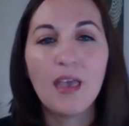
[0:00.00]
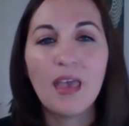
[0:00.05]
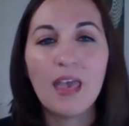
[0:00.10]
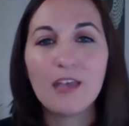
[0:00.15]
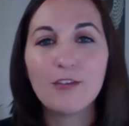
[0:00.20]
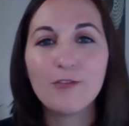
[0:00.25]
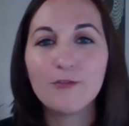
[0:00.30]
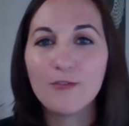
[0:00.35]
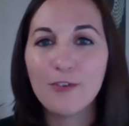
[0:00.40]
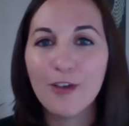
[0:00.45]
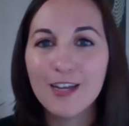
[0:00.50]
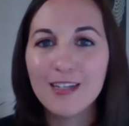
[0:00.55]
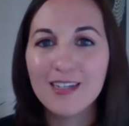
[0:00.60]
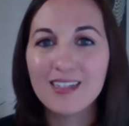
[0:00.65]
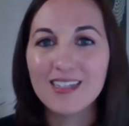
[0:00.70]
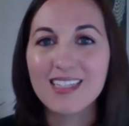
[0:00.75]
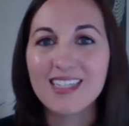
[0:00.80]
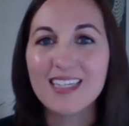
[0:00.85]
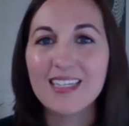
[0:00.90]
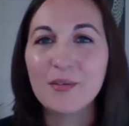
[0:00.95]
And
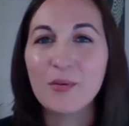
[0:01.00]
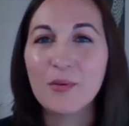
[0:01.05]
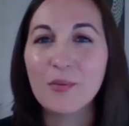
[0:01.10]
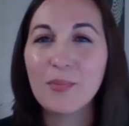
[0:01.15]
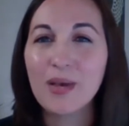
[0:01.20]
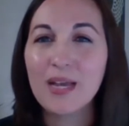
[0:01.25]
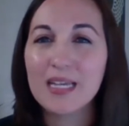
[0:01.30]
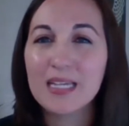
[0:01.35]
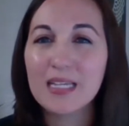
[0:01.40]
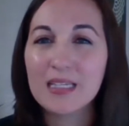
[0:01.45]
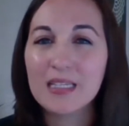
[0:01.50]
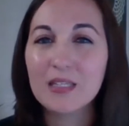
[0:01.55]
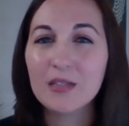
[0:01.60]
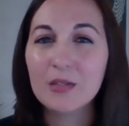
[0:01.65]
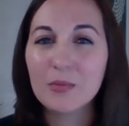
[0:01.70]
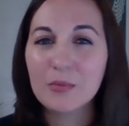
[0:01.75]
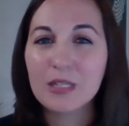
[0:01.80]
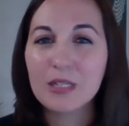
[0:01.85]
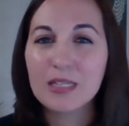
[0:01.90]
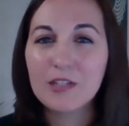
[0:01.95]
finally, by
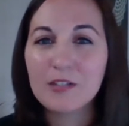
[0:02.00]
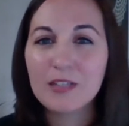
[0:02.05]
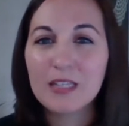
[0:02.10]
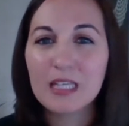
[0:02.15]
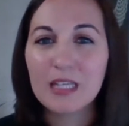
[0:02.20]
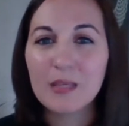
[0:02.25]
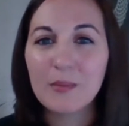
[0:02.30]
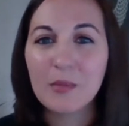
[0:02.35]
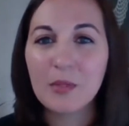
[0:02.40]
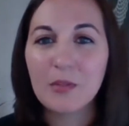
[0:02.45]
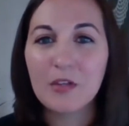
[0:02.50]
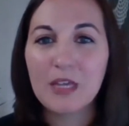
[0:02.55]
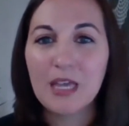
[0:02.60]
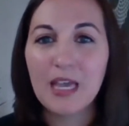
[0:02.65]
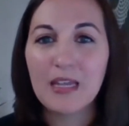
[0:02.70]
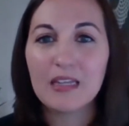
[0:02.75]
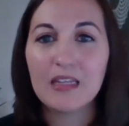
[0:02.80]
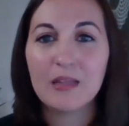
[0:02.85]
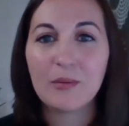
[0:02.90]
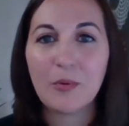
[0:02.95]
clearly
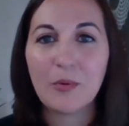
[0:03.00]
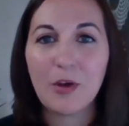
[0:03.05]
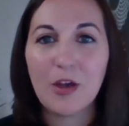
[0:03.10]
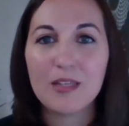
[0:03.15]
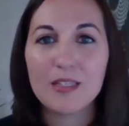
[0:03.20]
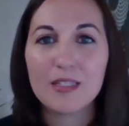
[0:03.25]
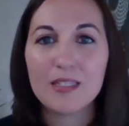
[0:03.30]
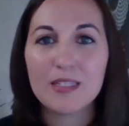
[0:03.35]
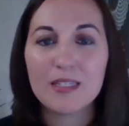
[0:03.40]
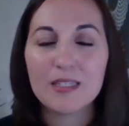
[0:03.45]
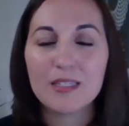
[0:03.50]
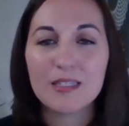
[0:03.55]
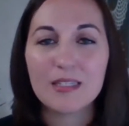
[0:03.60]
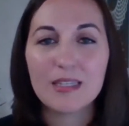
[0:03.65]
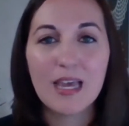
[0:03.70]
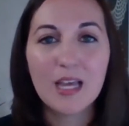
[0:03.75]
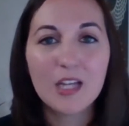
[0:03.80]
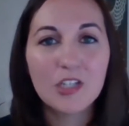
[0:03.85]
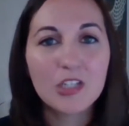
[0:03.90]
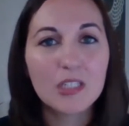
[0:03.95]
communicating the process, it
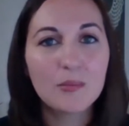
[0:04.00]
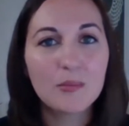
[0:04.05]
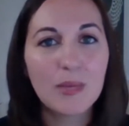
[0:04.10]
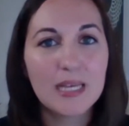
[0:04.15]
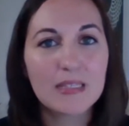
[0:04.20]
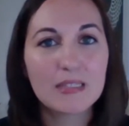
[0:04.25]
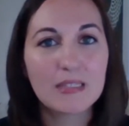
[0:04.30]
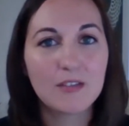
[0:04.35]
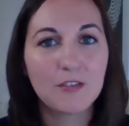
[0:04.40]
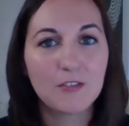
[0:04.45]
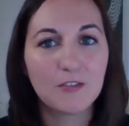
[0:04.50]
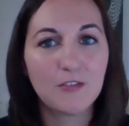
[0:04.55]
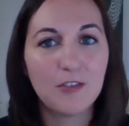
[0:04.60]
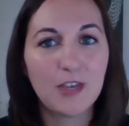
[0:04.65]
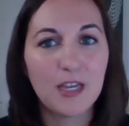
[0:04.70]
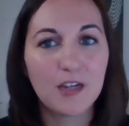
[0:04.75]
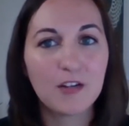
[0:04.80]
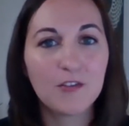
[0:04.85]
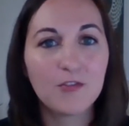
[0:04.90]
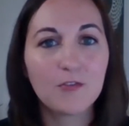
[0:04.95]
actually makes it fair